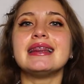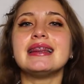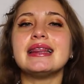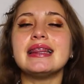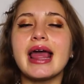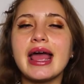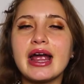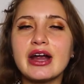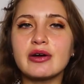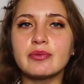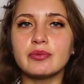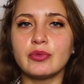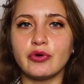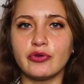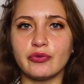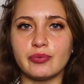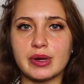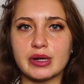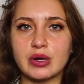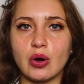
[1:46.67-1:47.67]
their
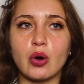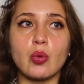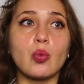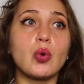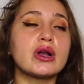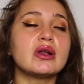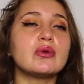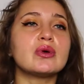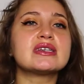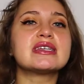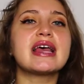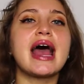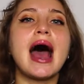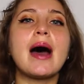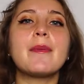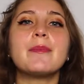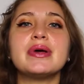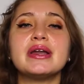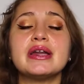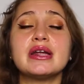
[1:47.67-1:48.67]
movement, or what was
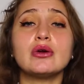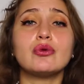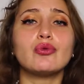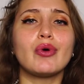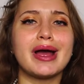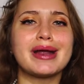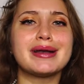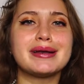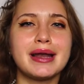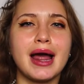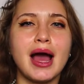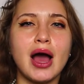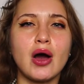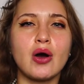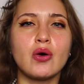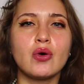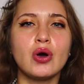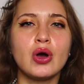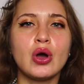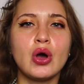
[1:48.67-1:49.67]
happening right
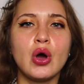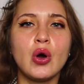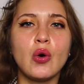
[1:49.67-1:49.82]
now,